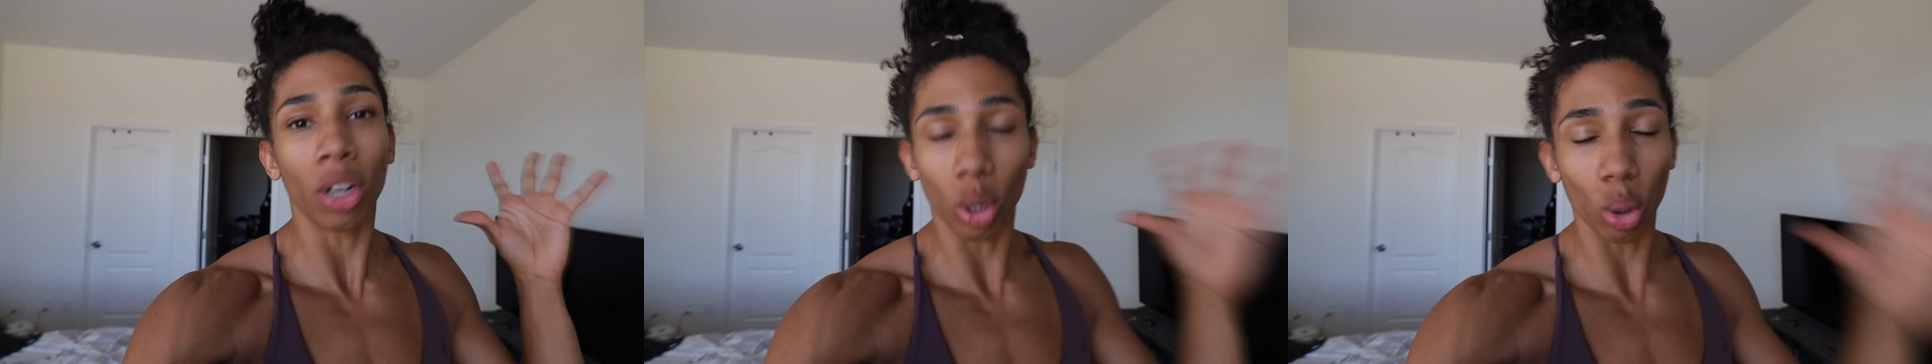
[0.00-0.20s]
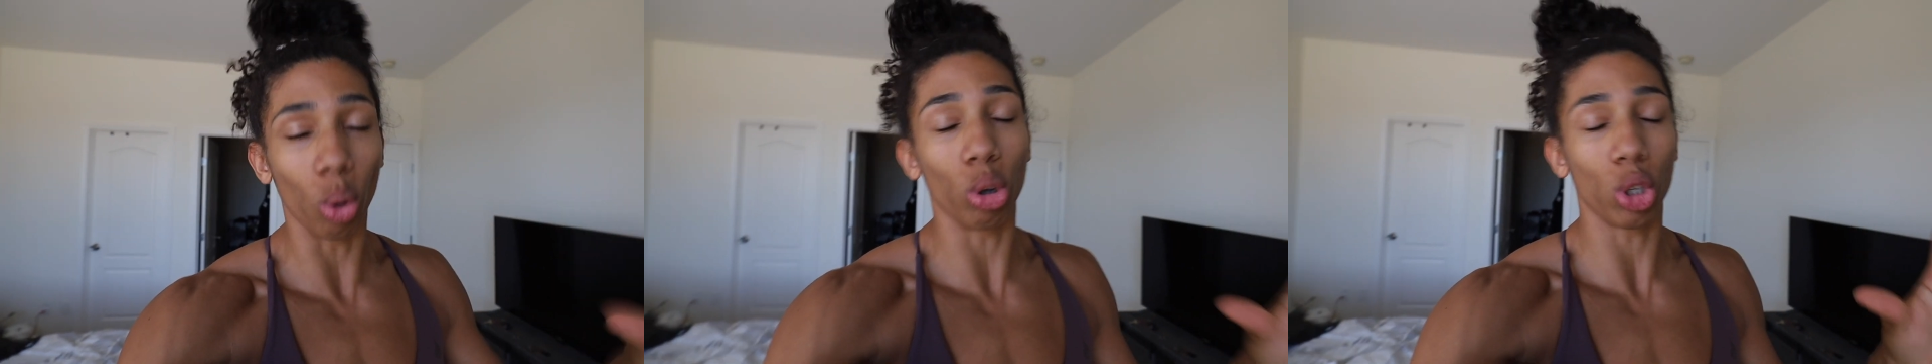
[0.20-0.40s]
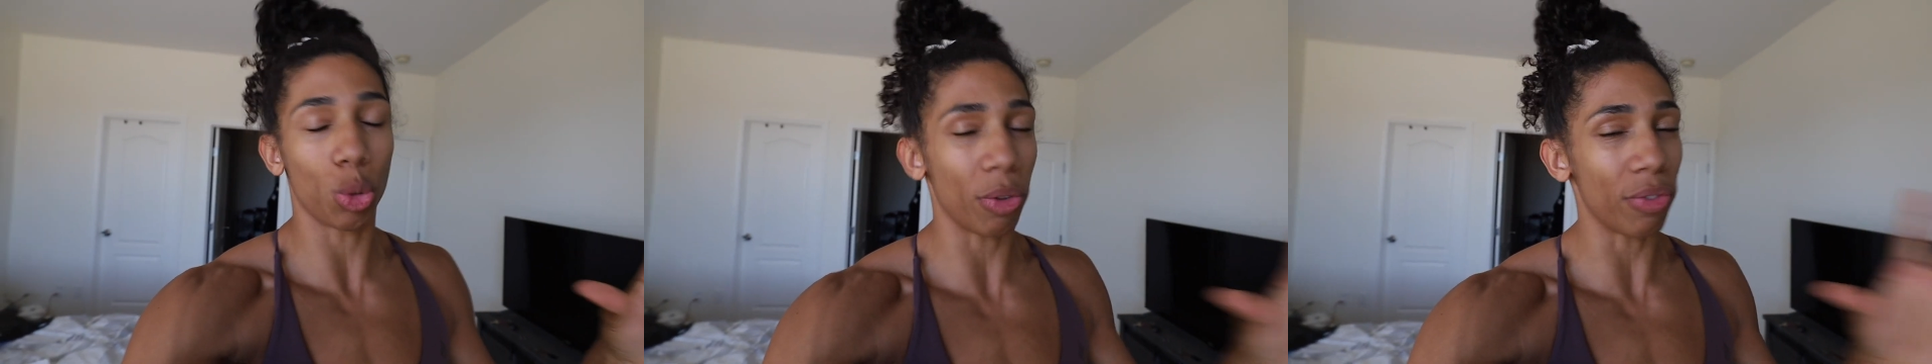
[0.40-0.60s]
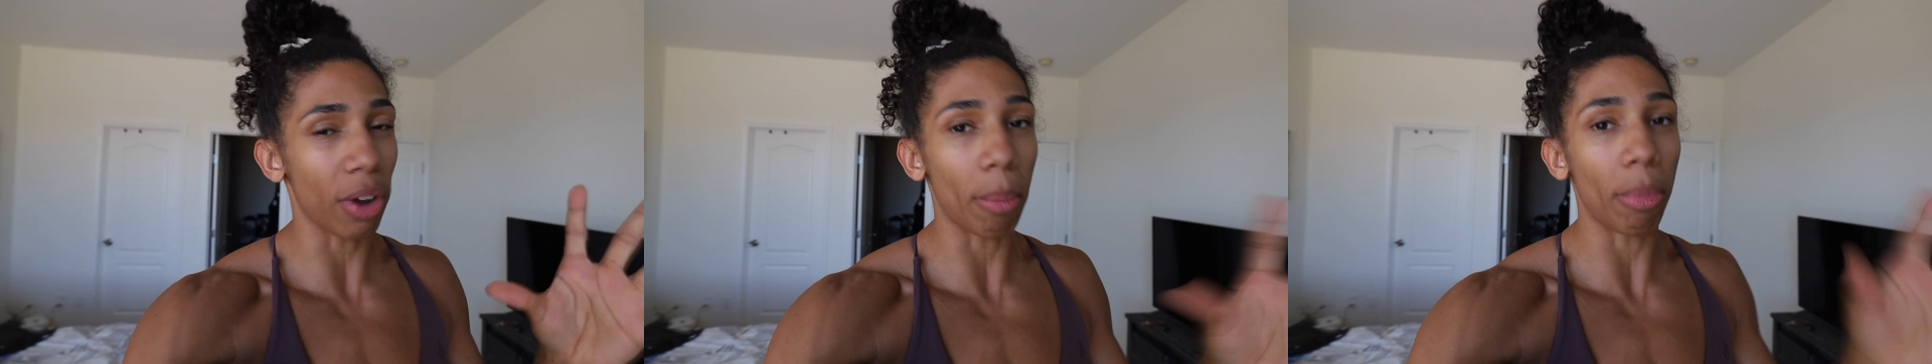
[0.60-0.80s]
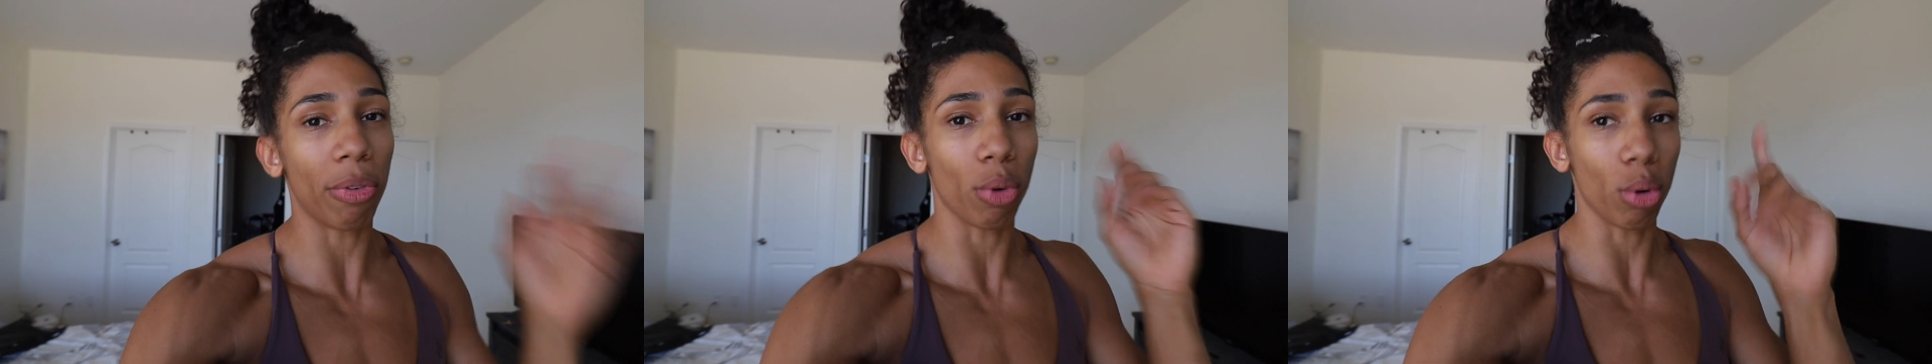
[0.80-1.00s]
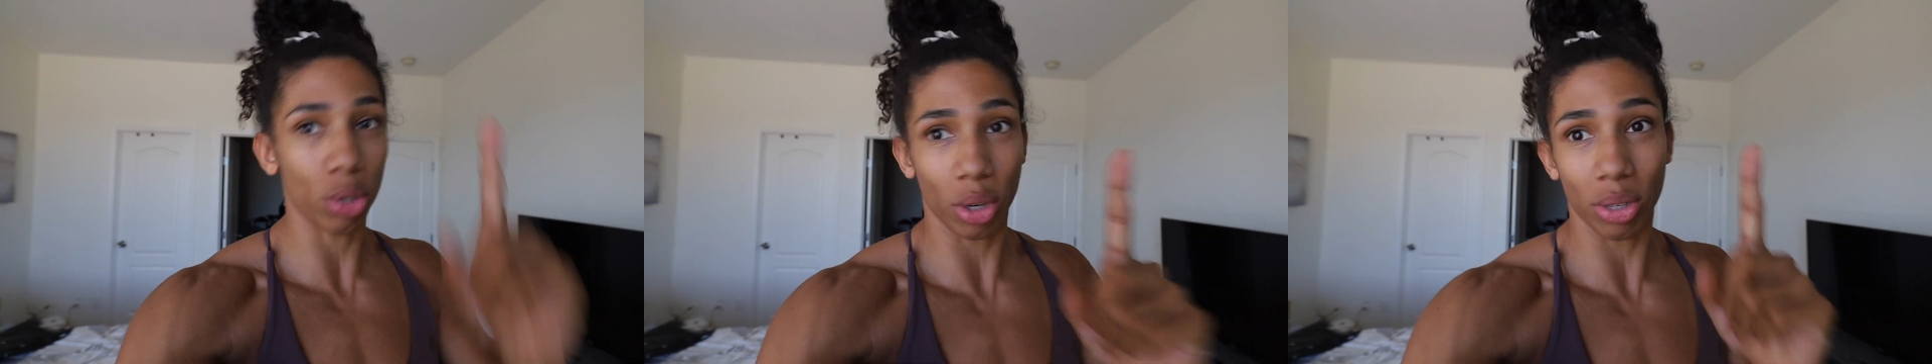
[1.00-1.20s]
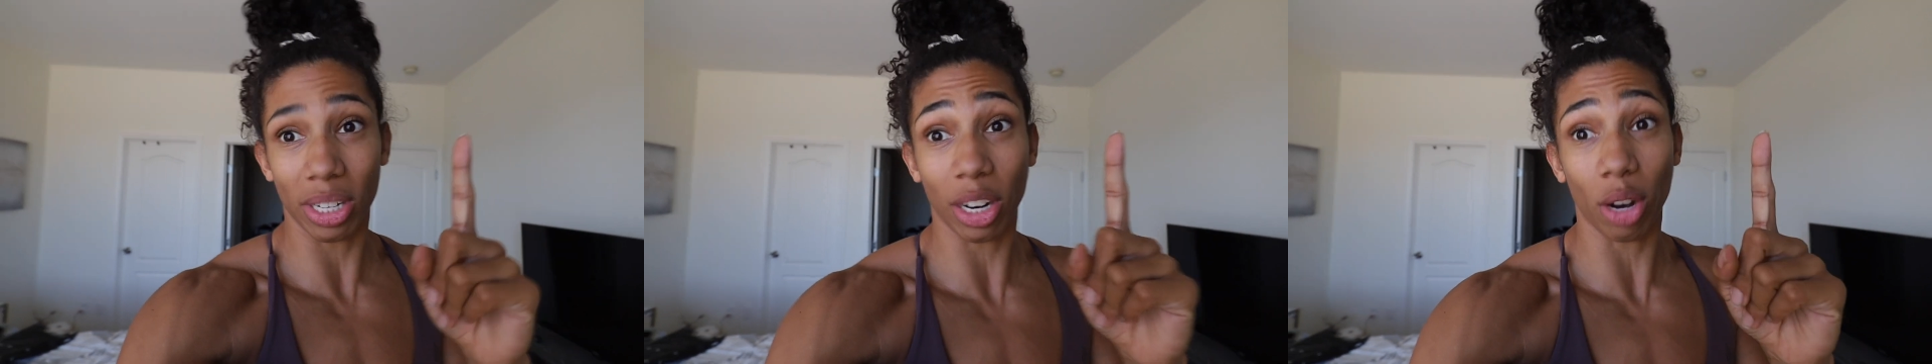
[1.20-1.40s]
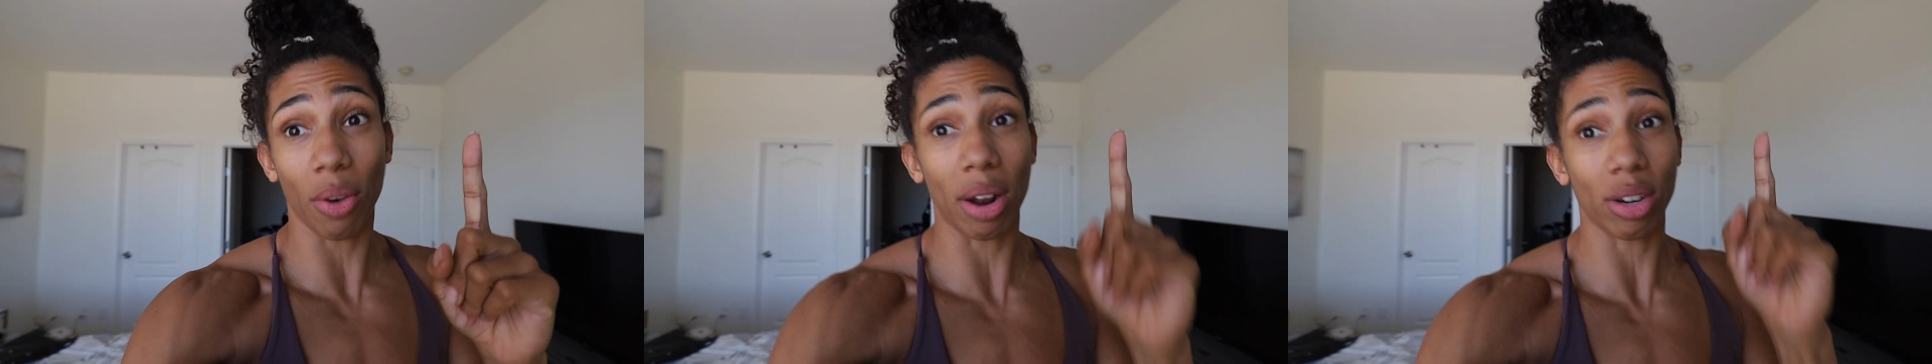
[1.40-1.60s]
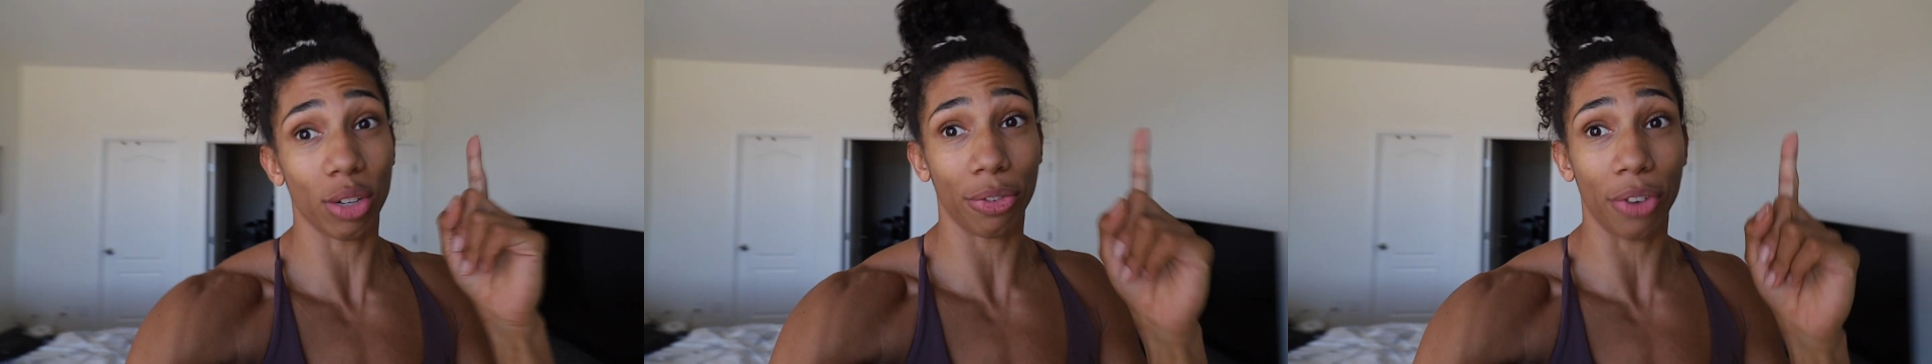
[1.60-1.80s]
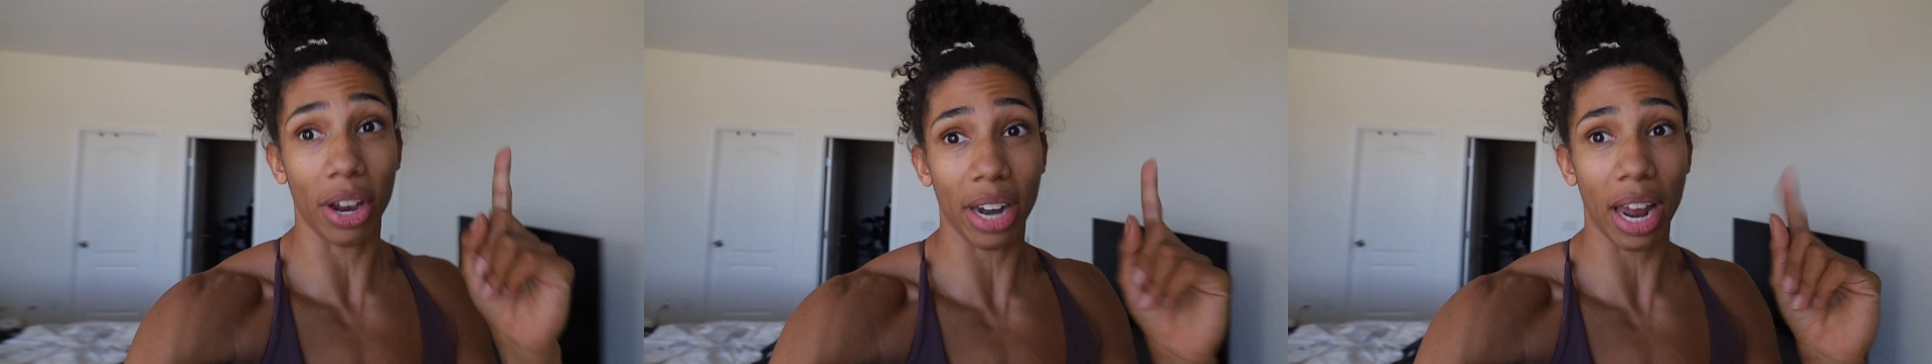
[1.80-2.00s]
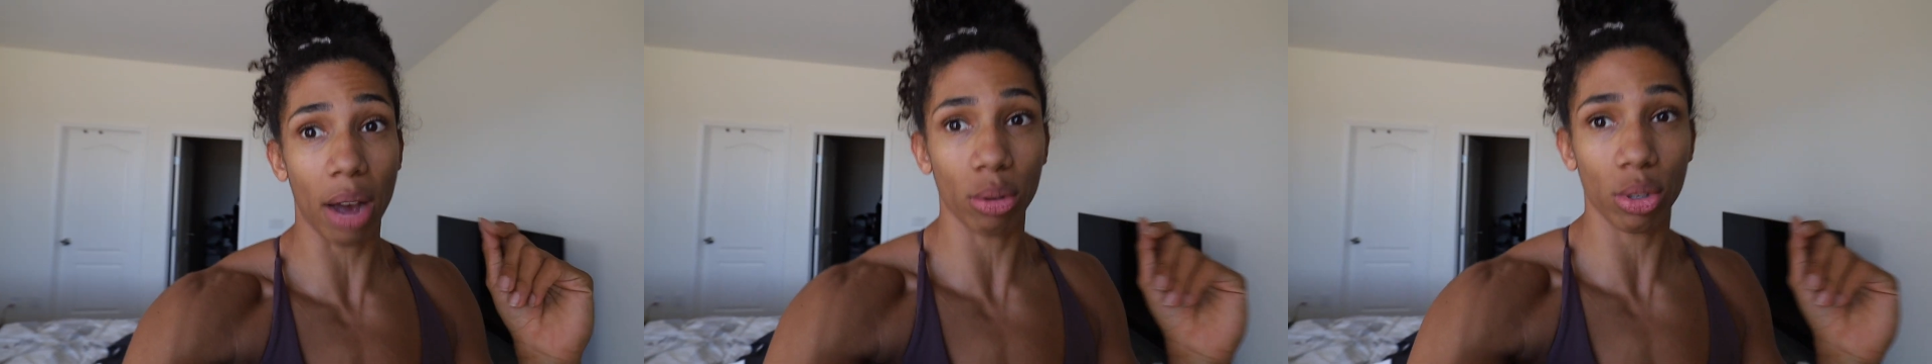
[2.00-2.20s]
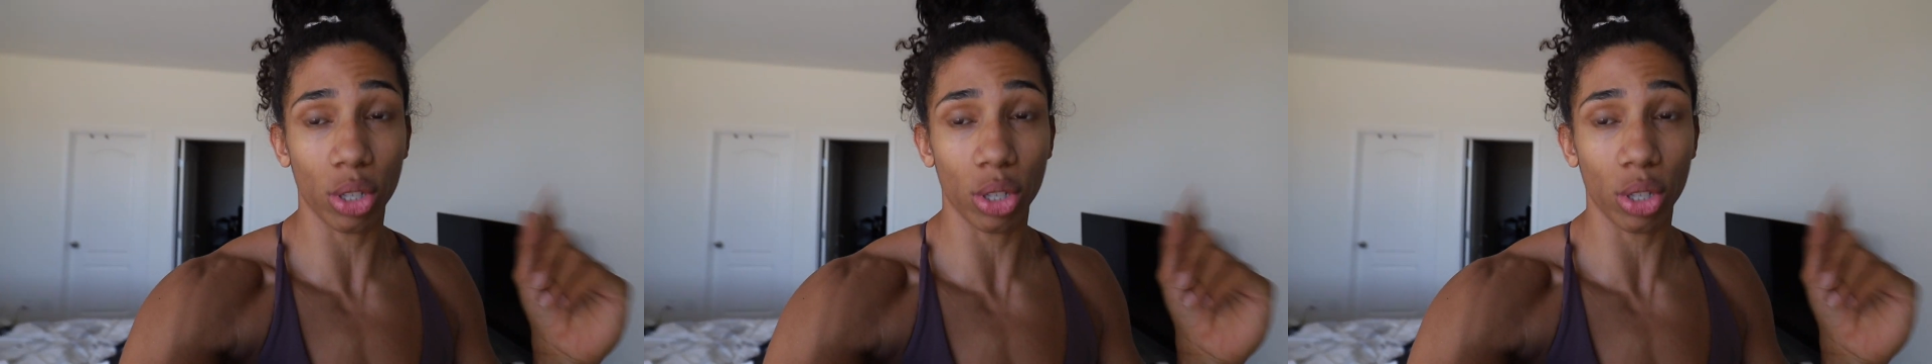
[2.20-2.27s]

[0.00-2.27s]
launch we've done before, so stick around to find out.